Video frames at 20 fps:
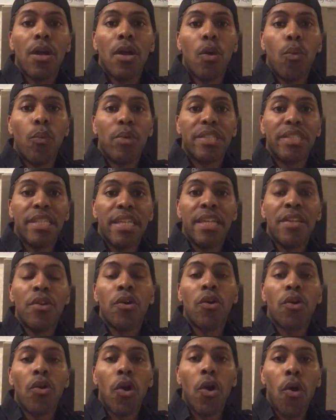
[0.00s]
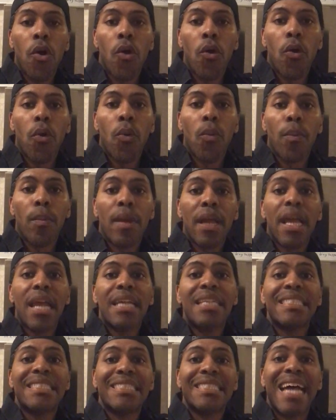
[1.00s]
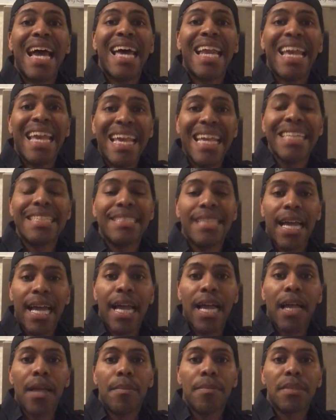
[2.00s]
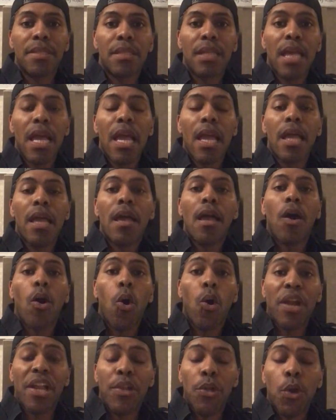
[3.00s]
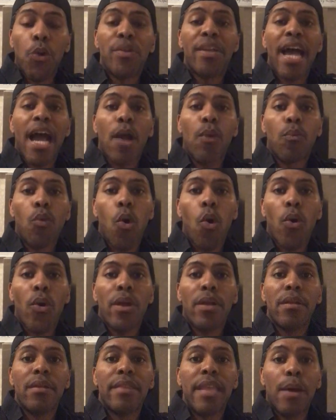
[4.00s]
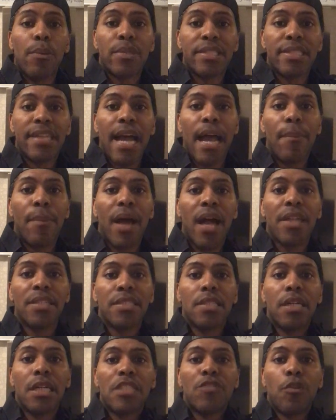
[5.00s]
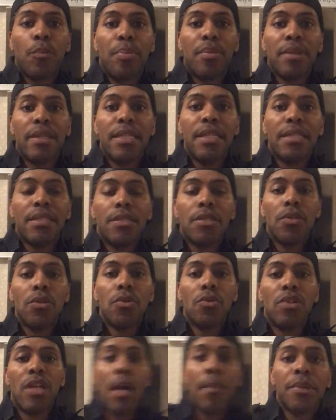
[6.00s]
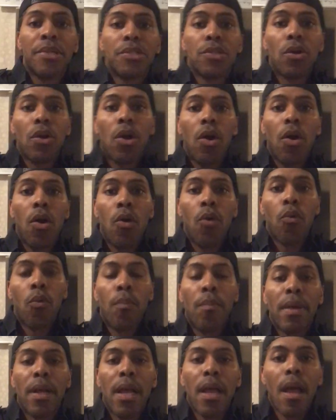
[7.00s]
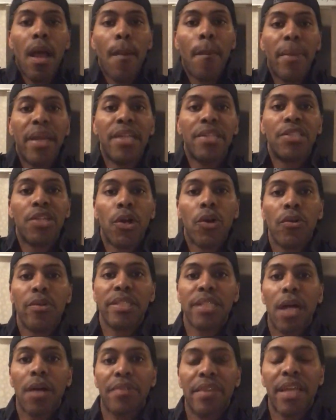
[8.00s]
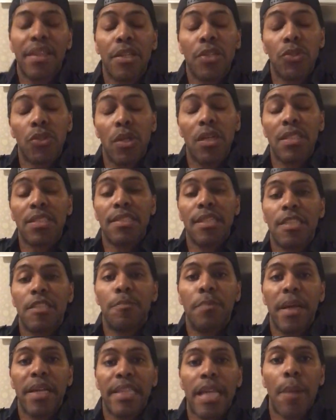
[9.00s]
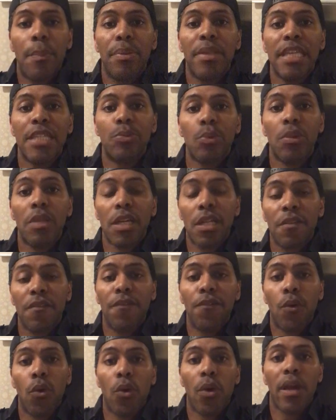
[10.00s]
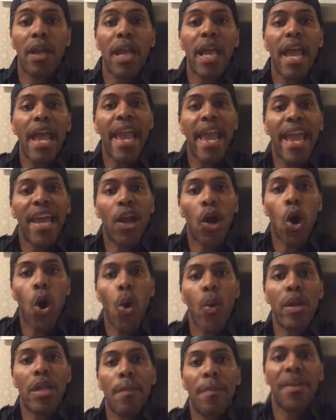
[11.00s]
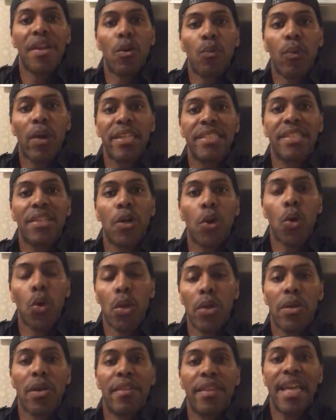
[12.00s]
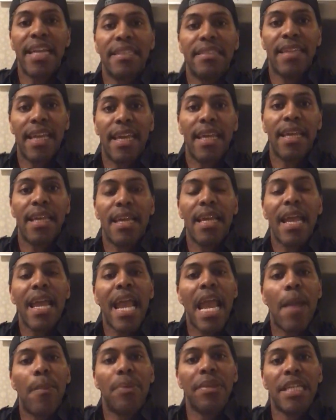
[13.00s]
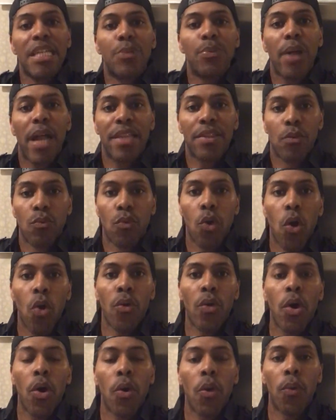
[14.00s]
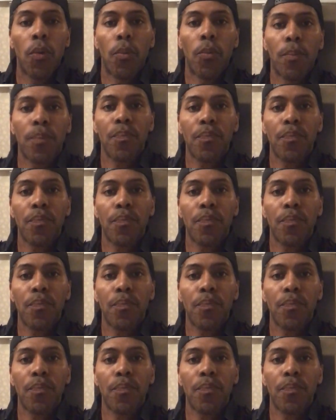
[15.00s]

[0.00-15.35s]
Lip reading: was in her home, shot 8 times on a no-knock warrant that was signed by a judge for police to come into her home, but it turns out that the drug suspect that police were looking for had already been arrested earlier that day, and police were at the wrong home.